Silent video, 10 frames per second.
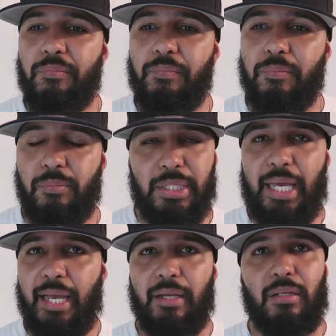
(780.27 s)

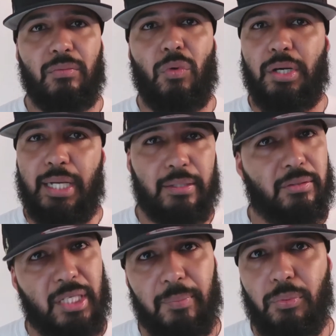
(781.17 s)
But yeah,
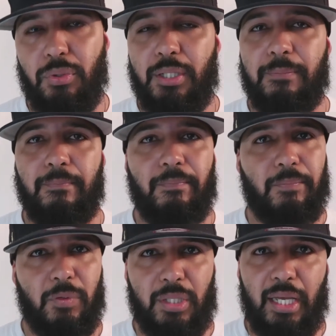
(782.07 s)
while you're at the
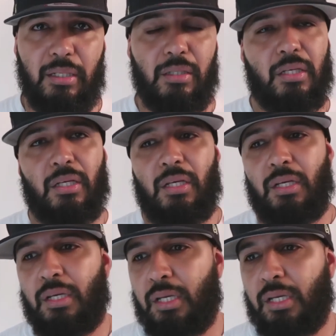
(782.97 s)
checkpoint, okay,